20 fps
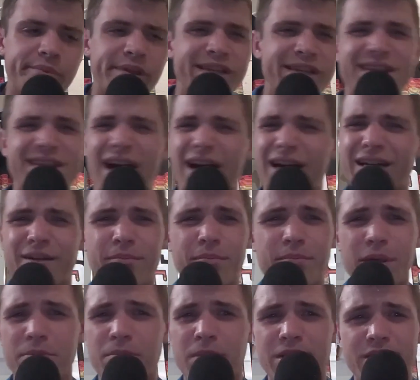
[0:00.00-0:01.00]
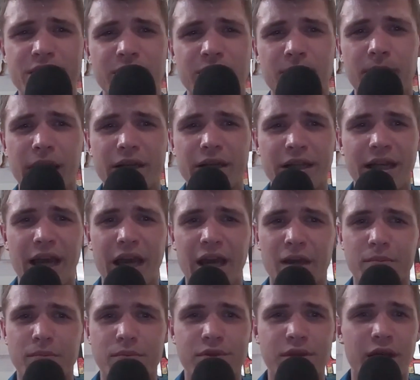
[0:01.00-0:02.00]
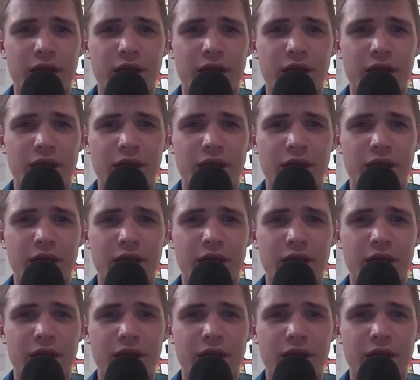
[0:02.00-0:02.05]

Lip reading: he's not going to be missing many games.